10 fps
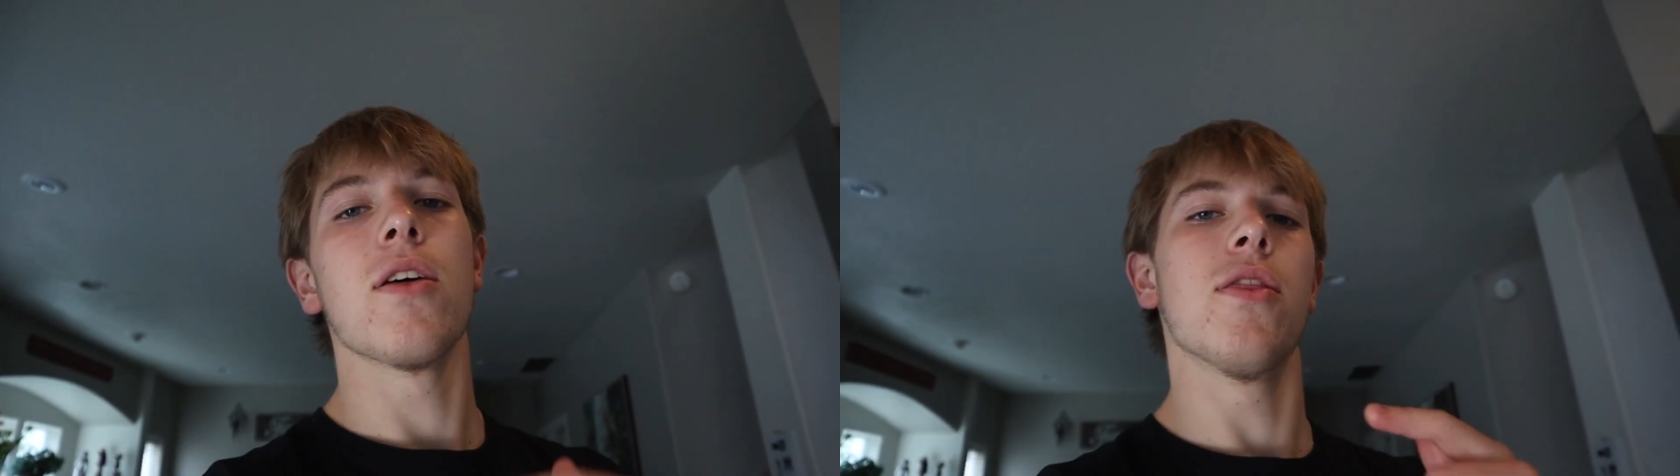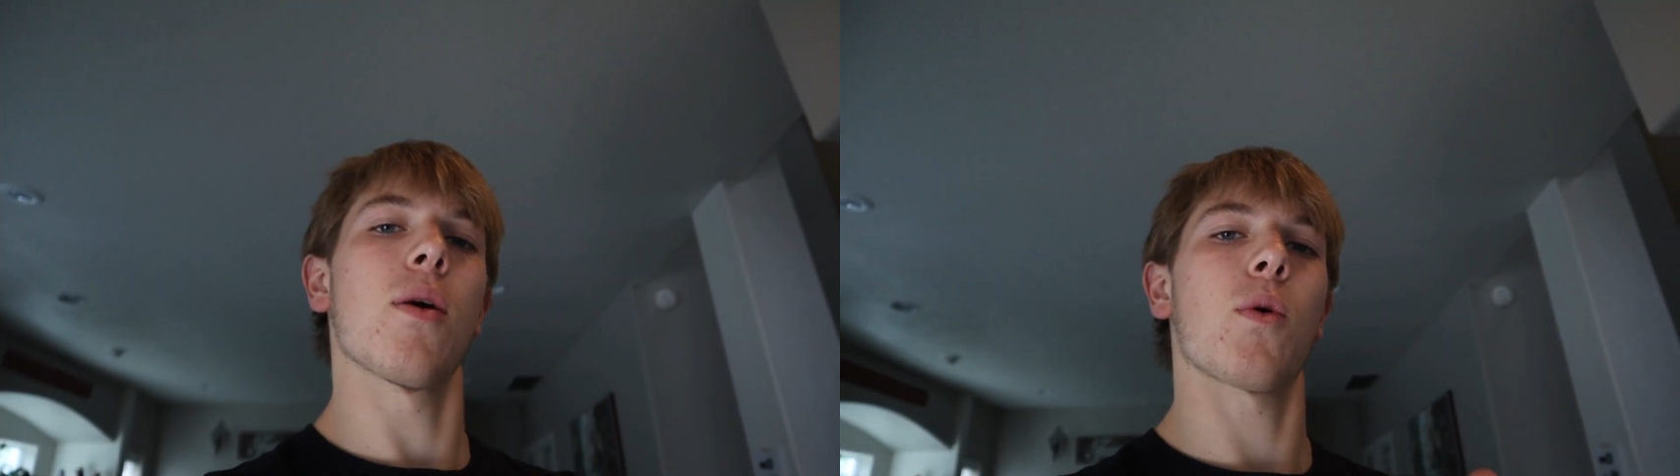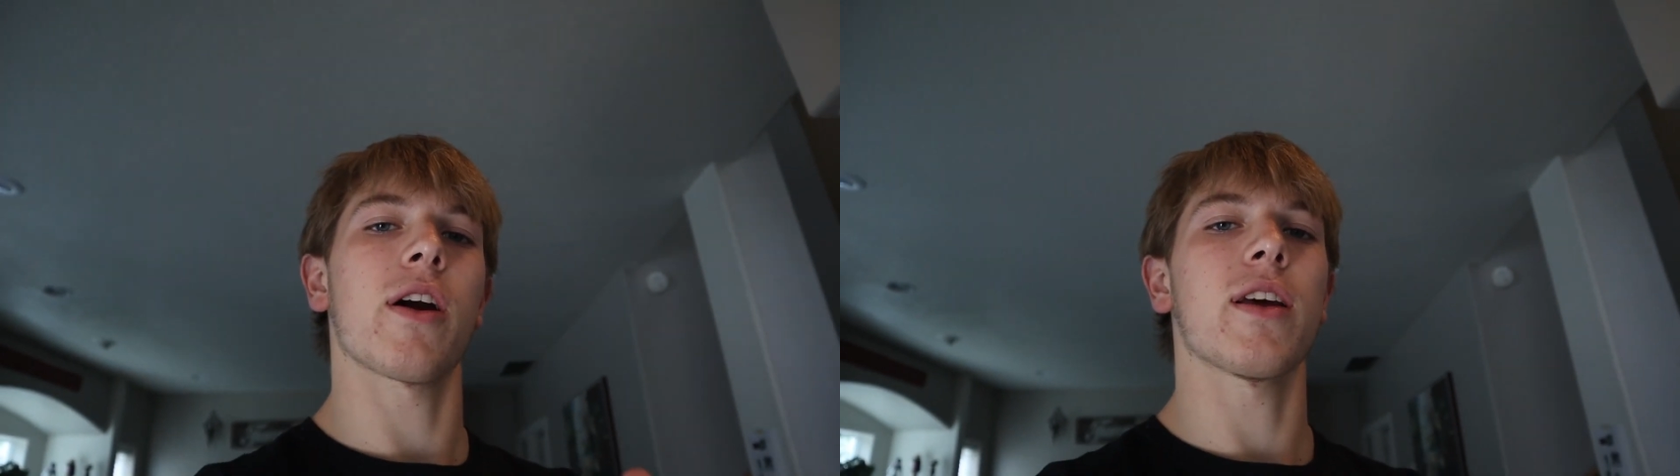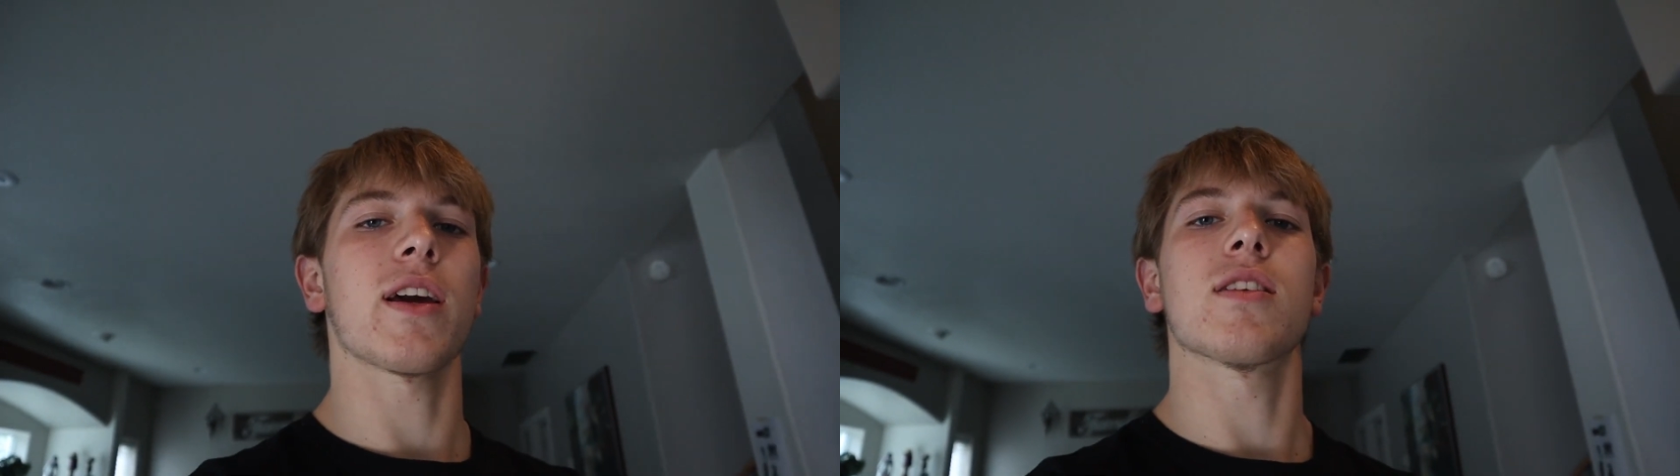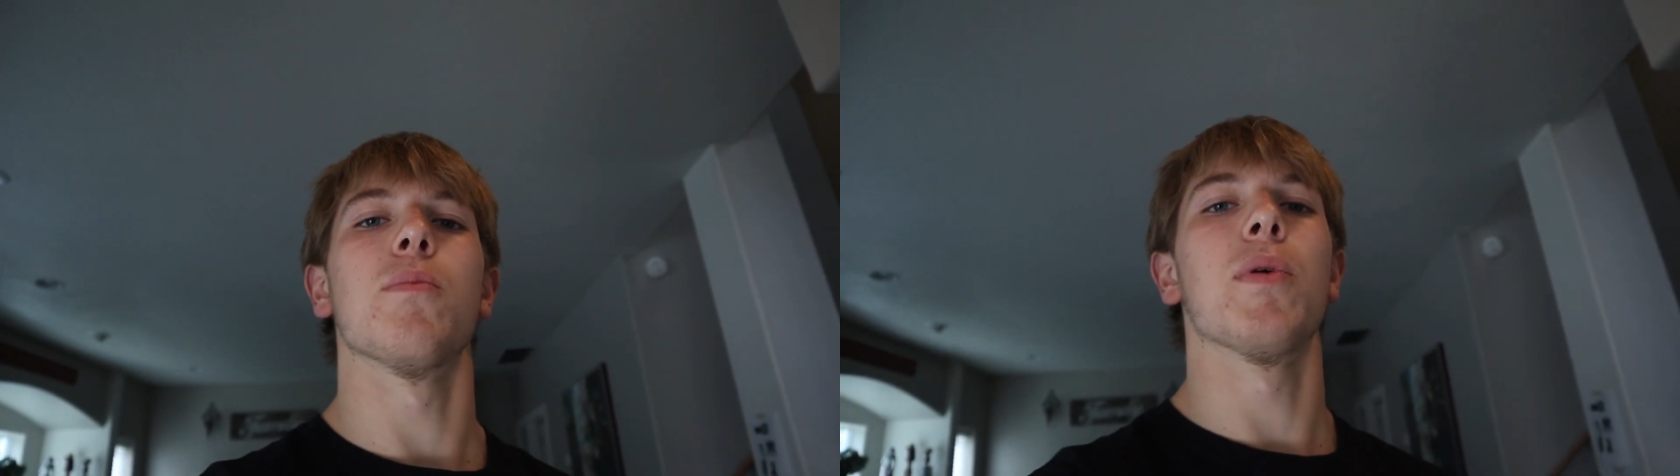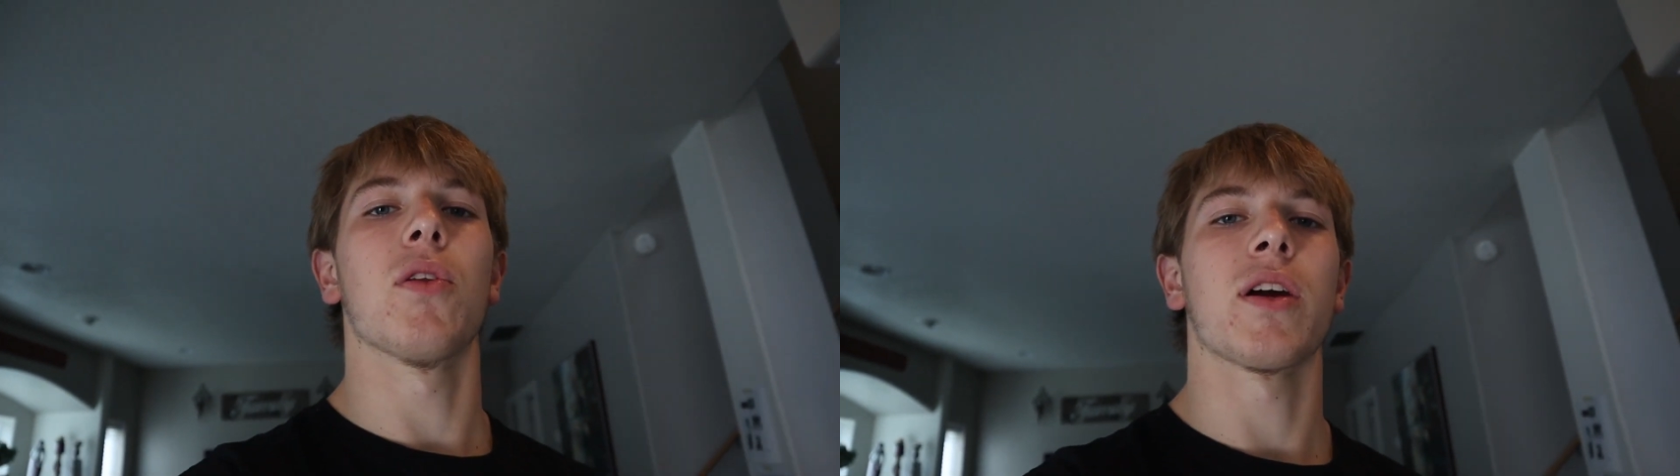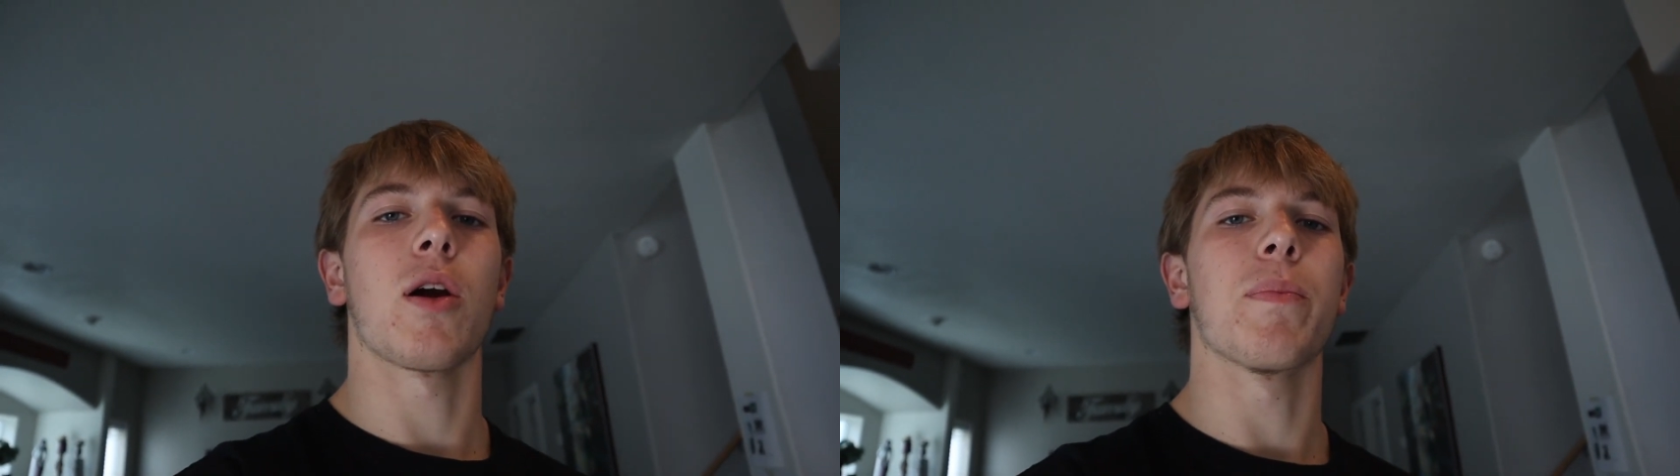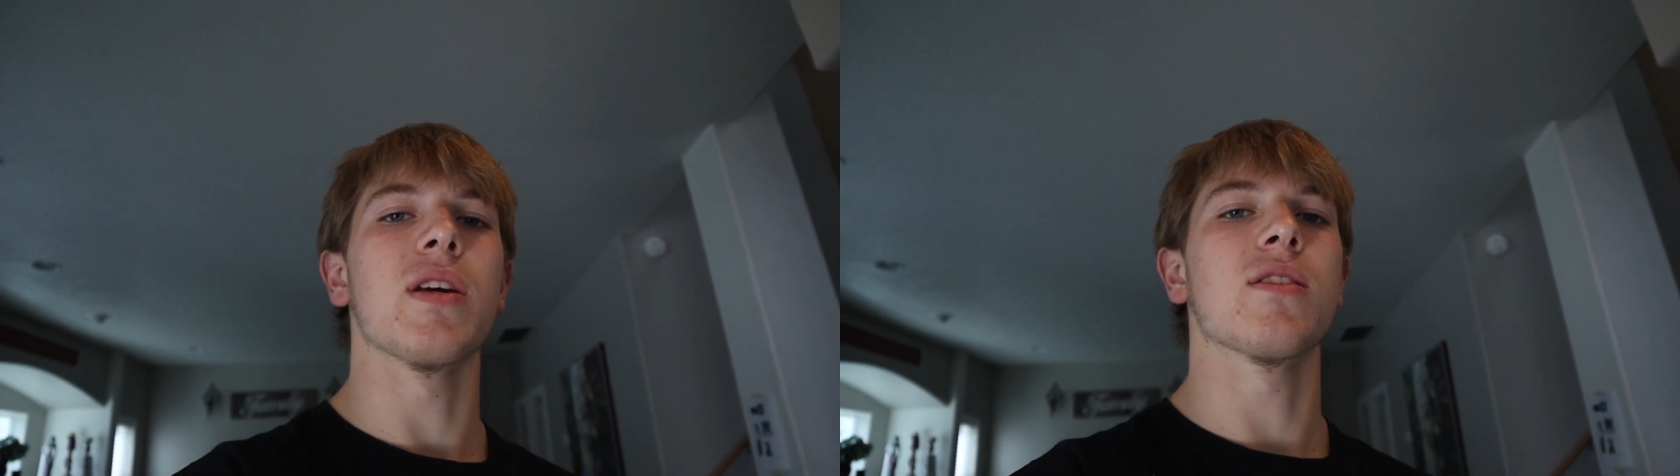then we're going to get to building
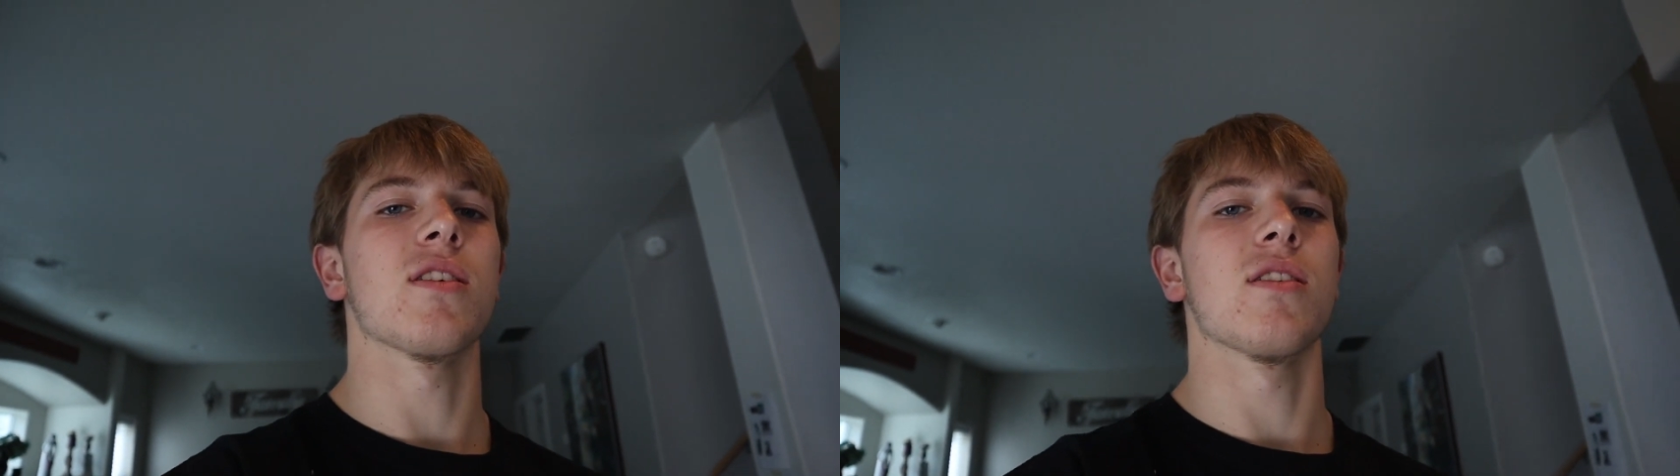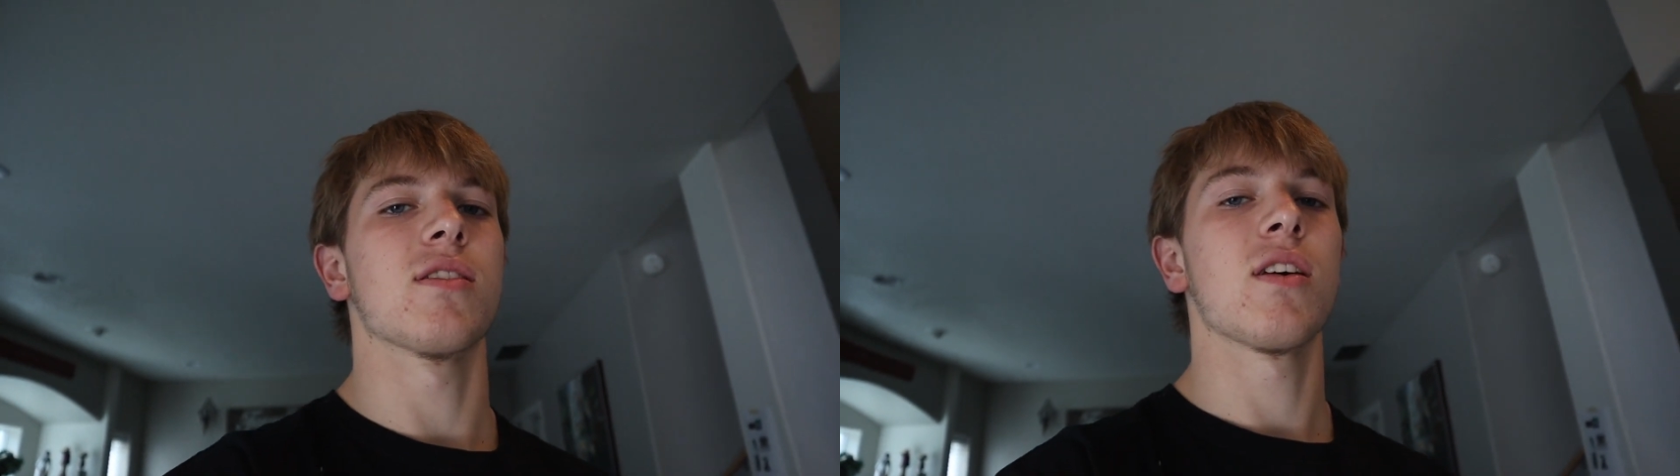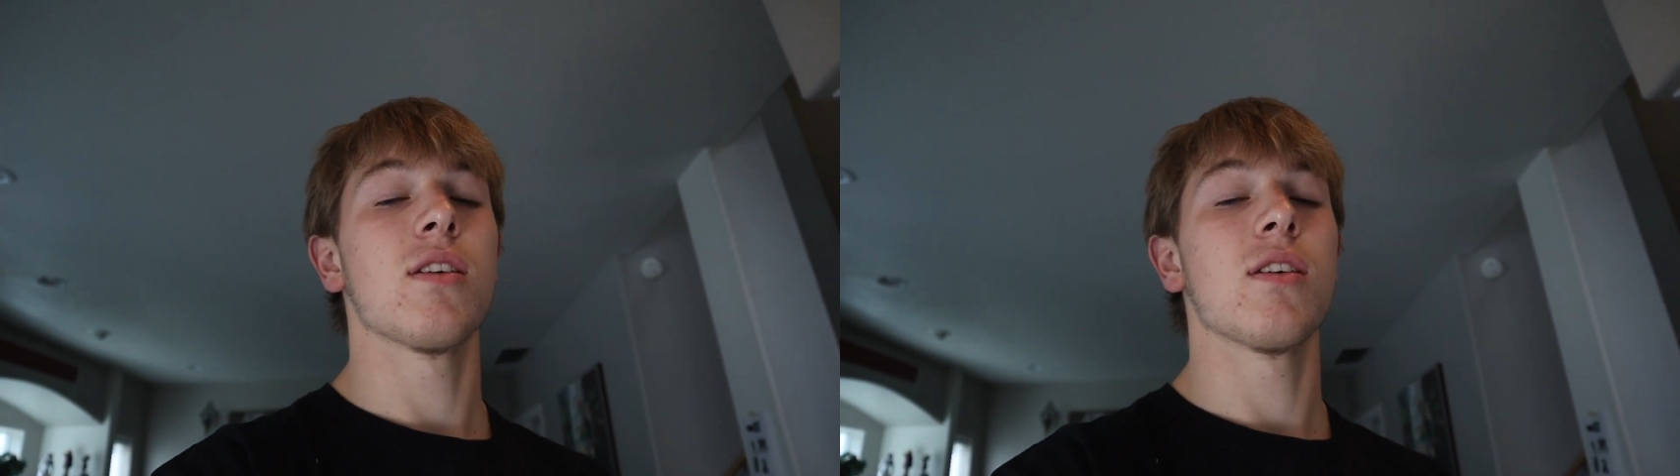our pizzas.